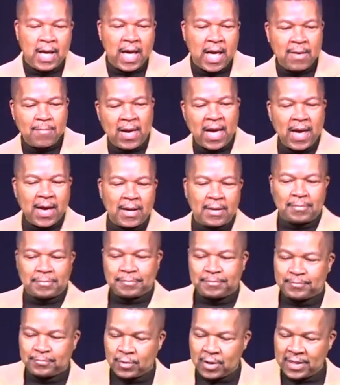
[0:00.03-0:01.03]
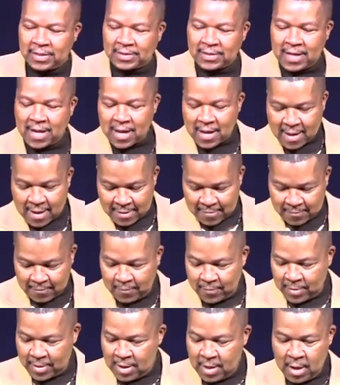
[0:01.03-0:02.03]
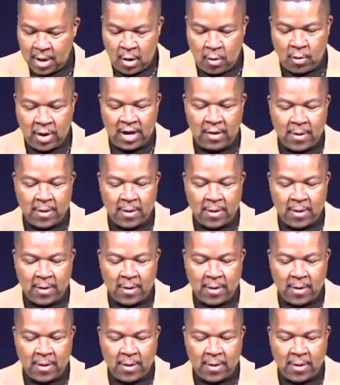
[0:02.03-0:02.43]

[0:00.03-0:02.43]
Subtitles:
Amen. Praise God. Well,